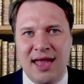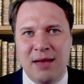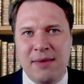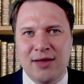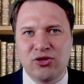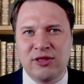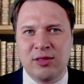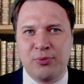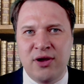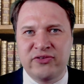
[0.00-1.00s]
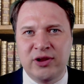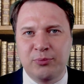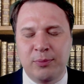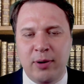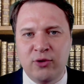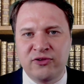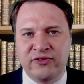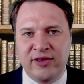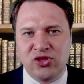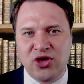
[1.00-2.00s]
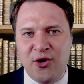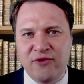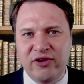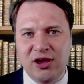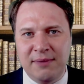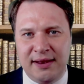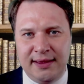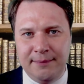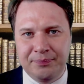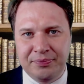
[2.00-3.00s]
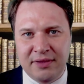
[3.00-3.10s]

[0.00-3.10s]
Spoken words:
Imagine that the president proposes a chair of a committee,